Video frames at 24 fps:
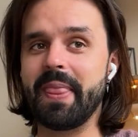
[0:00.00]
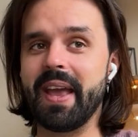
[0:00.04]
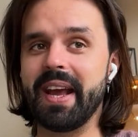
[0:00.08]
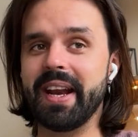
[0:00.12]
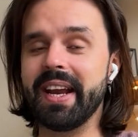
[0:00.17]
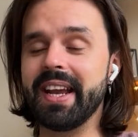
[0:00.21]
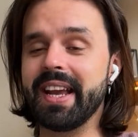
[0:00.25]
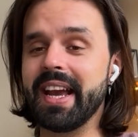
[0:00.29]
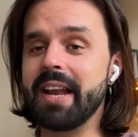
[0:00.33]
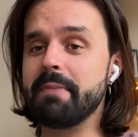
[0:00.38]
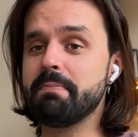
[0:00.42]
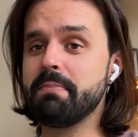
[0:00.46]

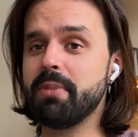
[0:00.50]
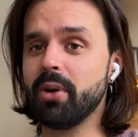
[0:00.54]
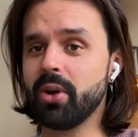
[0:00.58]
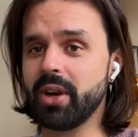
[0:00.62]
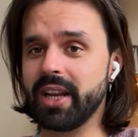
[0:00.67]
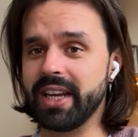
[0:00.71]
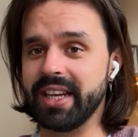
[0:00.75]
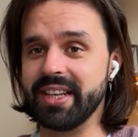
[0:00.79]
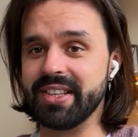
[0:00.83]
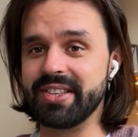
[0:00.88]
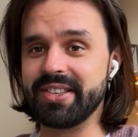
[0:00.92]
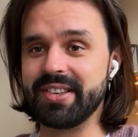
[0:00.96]
and I got
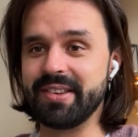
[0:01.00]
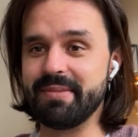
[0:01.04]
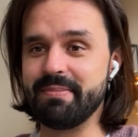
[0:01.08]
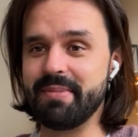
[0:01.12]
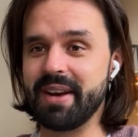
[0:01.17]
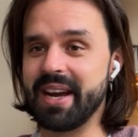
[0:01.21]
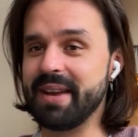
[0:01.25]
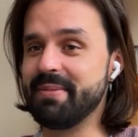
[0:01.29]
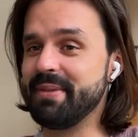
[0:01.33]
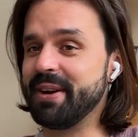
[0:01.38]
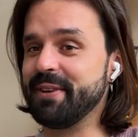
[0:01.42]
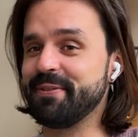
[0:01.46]
bullied
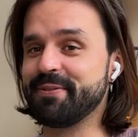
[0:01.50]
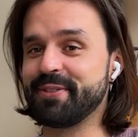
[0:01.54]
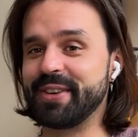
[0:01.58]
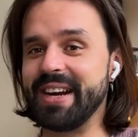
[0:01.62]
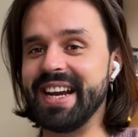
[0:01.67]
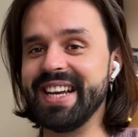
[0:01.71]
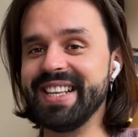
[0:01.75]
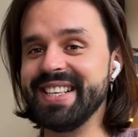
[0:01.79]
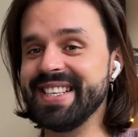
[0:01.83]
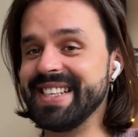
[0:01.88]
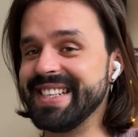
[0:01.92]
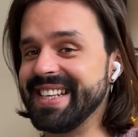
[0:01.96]
by my
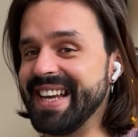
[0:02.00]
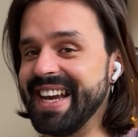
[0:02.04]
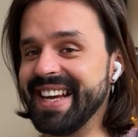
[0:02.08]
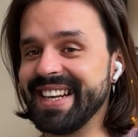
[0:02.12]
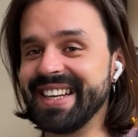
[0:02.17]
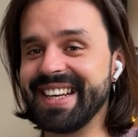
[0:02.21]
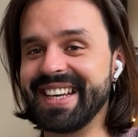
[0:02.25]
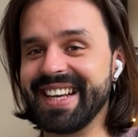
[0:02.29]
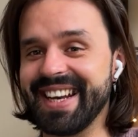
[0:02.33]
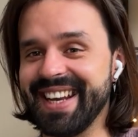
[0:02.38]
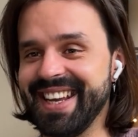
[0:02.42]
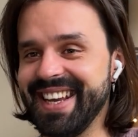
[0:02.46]
friends
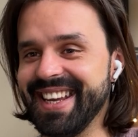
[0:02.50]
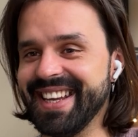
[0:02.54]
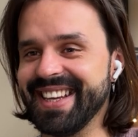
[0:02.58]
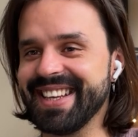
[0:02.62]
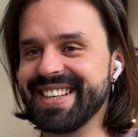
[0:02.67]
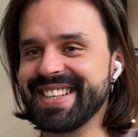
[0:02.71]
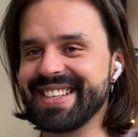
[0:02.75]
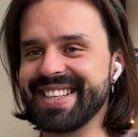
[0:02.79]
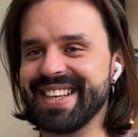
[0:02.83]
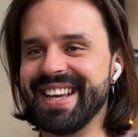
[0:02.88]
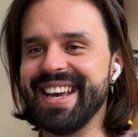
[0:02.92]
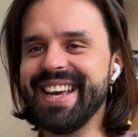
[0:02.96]
and
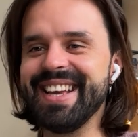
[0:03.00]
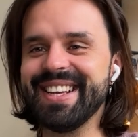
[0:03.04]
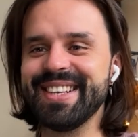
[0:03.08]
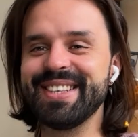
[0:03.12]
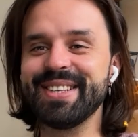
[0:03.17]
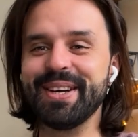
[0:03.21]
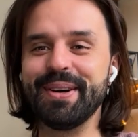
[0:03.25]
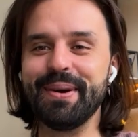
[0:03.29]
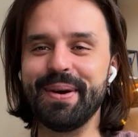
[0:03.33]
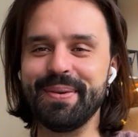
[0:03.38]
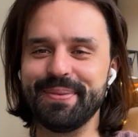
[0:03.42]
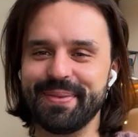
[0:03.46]
colleagues,
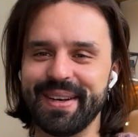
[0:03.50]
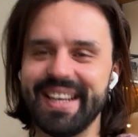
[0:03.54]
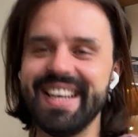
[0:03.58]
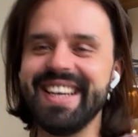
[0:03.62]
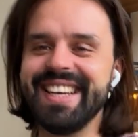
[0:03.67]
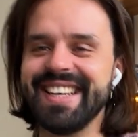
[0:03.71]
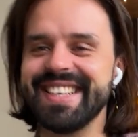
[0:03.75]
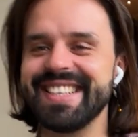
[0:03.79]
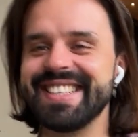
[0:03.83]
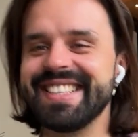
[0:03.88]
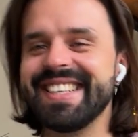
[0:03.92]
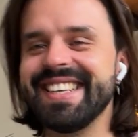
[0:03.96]
so
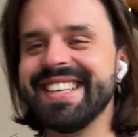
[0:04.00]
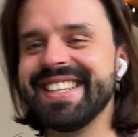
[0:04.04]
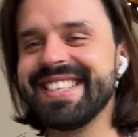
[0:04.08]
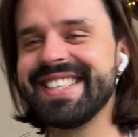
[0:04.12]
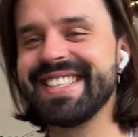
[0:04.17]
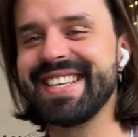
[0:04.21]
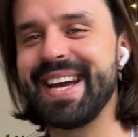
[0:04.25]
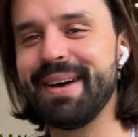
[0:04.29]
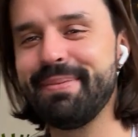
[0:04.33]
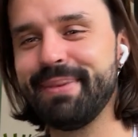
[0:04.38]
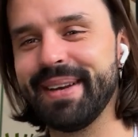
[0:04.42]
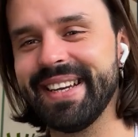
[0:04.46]
please
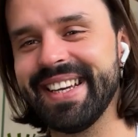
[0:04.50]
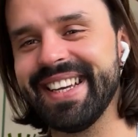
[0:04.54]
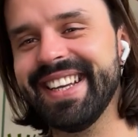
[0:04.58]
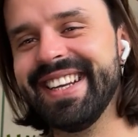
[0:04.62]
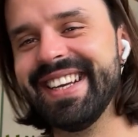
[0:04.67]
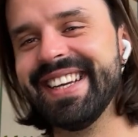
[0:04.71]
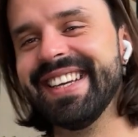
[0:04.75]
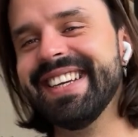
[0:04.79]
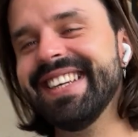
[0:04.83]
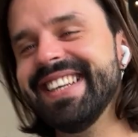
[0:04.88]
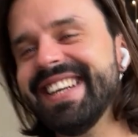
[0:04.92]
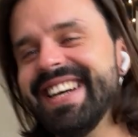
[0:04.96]
stop
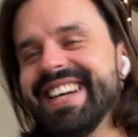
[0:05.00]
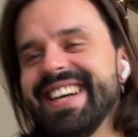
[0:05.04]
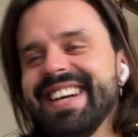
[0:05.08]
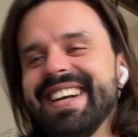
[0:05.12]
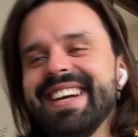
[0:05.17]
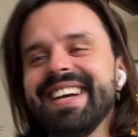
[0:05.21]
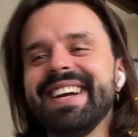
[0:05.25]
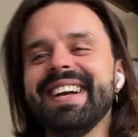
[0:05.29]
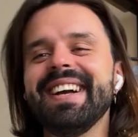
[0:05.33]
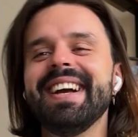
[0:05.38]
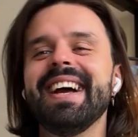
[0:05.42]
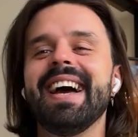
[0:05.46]
it.
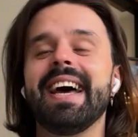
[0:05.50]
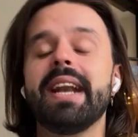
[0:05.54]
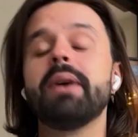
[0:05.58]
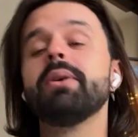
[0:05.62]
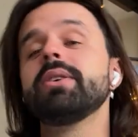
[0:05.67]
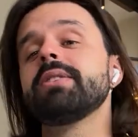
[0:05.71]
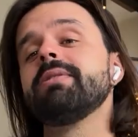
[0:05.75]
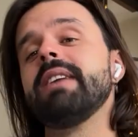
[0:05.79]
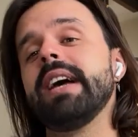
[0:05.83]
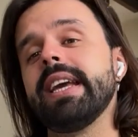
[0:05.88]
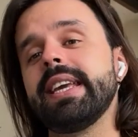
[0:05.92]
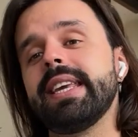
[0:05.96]
And I
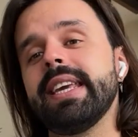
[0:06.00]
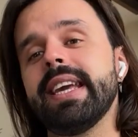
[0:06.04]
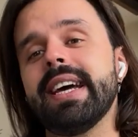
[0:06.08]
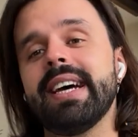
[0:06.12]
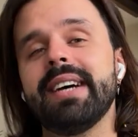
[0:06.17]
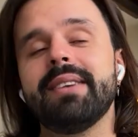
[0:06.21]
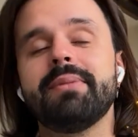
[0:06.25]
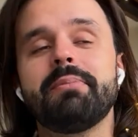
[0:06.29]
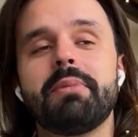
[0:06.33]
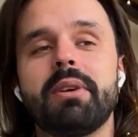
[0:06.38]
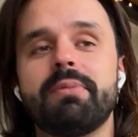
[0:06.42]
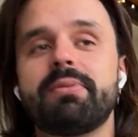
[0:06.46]
was like,
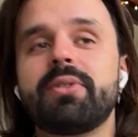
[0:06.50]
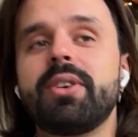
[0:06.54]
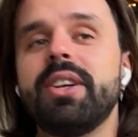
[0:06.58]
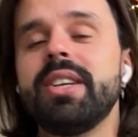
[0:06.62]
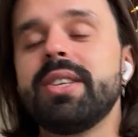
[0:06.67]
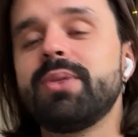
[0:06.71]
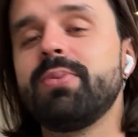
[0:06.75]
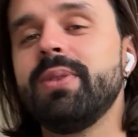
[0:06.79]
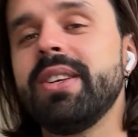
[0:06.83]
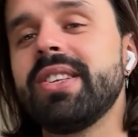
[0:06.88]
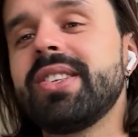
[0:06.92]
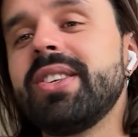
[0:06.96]
yeah, of
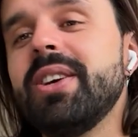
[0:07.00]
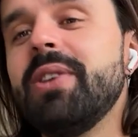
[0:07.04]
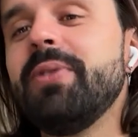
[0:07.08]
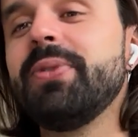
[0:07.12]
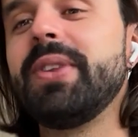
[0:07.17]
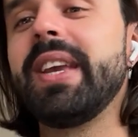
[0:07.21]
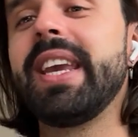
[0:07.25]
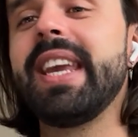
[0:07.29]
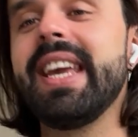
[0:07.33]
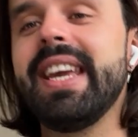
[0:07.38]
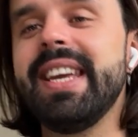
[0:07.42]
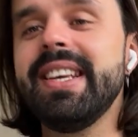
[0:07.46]
course, we
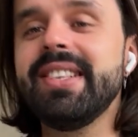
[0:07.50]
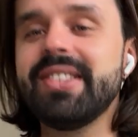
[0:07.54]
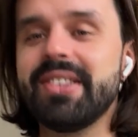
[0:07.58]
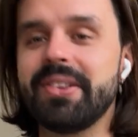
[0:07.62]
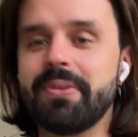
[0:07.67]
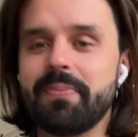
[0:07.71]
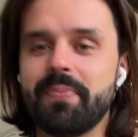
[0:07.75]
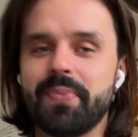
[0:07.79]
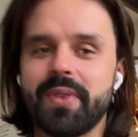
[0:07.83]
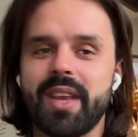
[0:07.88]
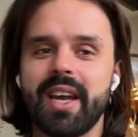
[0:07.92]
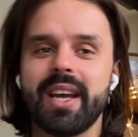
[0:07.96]
solved the
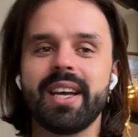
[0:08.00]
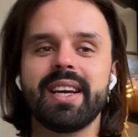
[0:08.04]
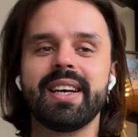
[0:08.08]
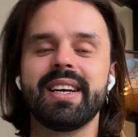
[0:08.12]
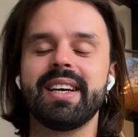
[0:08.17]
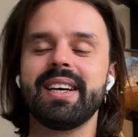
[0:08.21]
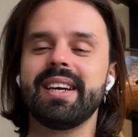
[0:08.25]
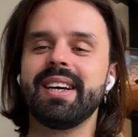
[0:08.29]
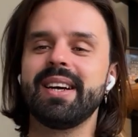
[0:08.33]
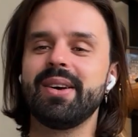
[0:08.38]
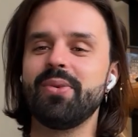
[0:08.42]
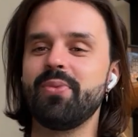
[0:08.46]
case.
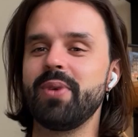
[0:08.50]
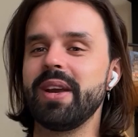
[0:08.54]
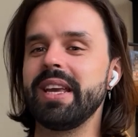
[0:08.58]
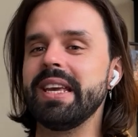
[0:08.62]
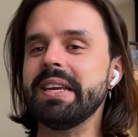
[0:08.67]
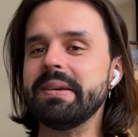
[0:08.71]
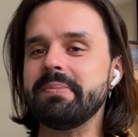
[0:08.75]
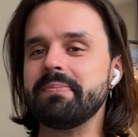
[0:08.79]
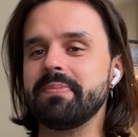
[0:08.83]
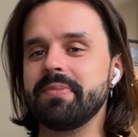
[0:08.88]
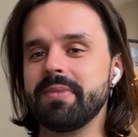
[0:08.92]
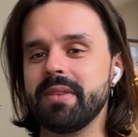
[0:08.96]

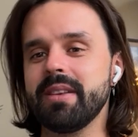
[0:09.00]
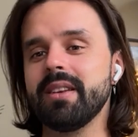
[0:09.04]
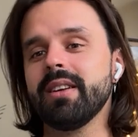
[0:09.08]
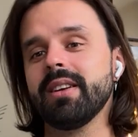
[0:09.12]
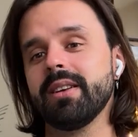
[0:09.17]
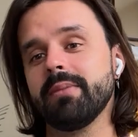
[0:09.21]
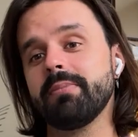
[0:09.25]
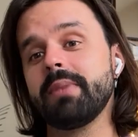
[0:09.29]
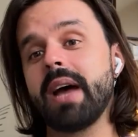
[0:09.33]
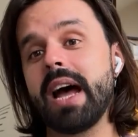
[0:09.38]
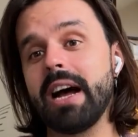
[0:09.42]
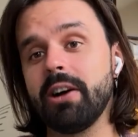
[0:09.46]
We
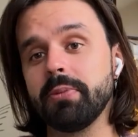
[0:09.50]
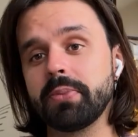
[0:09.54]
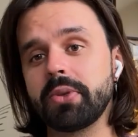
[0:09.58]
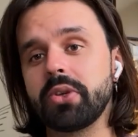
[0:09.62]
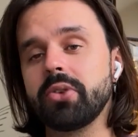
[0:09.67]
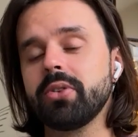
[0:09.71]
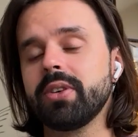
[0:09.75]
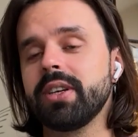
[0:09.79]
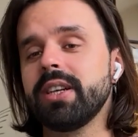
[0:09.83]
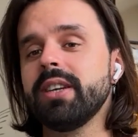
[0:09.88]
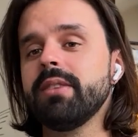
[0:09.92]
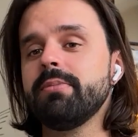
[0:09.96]
helped
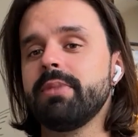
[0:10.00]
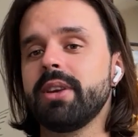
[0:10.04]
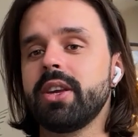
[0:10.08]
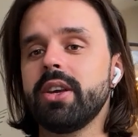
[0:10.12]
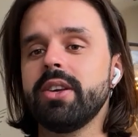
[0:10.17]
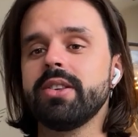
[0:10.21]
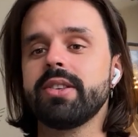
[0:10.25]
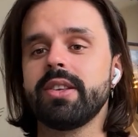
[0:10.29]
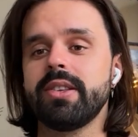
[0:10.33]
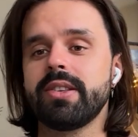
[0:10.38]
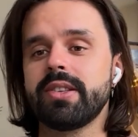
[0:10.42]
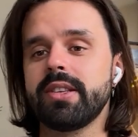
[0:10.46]
her
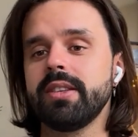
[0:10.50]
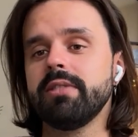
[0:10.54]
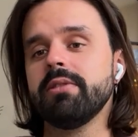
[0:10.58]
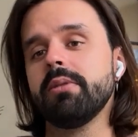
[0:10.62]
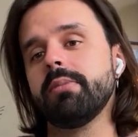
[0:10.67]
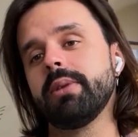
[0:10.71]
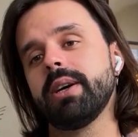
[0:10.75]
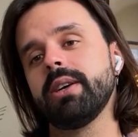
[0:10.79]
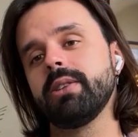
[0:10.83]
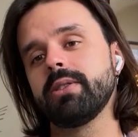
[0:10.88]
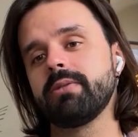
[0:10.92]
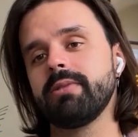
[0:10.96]
because it's still
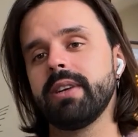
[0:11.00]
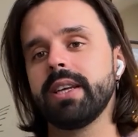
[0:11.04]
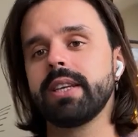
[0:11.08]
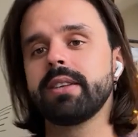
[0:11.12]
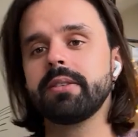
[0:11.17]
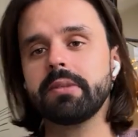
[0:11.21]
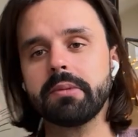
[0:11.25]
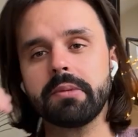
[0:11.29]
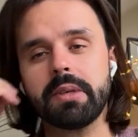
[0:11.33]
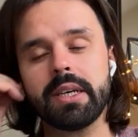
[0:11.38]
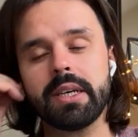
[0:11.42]
about like